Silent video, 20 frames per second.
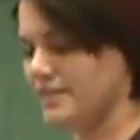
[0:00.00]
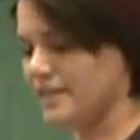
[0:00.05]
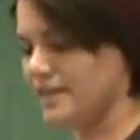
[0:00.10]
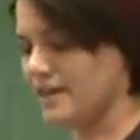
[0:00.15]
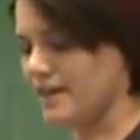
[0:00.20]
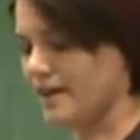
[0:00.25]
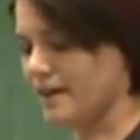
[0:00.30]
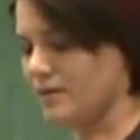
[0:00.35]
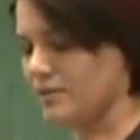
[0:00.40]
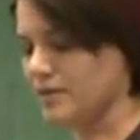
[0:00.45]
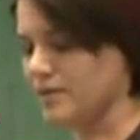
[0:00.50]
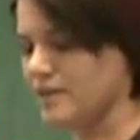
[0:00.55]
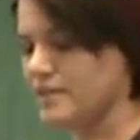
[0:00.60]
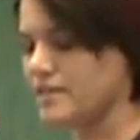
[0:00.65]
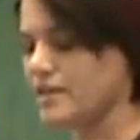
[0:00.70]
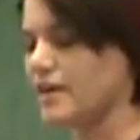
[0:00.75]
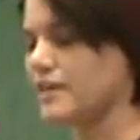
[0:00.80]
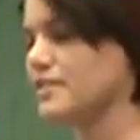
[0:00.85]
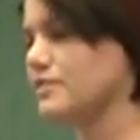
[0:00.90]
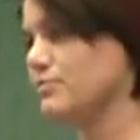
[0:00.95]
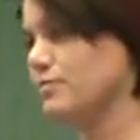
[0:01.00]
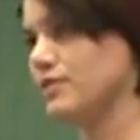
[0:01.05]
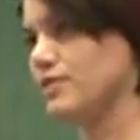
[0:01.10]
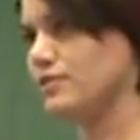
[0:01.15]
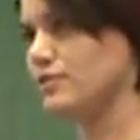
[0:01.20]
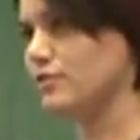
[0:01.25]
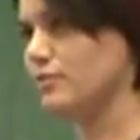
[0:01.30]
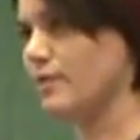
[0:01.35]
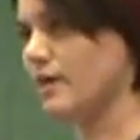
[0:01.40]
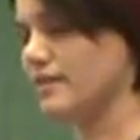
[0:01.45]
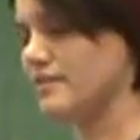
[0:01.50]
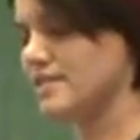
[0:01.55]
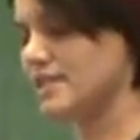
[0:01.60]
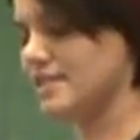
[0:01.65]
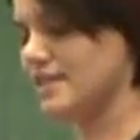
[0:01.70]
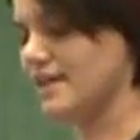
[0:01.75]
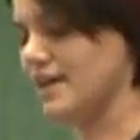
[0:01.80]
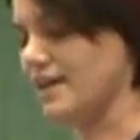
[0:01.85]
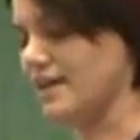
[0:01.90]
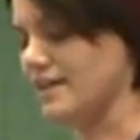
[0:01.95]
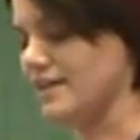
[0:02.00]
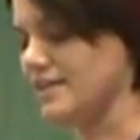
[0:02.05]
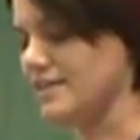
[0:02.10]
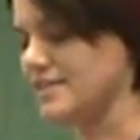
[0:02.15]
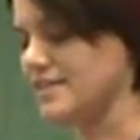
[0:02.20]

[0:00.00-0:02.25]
that I want to talk with you about today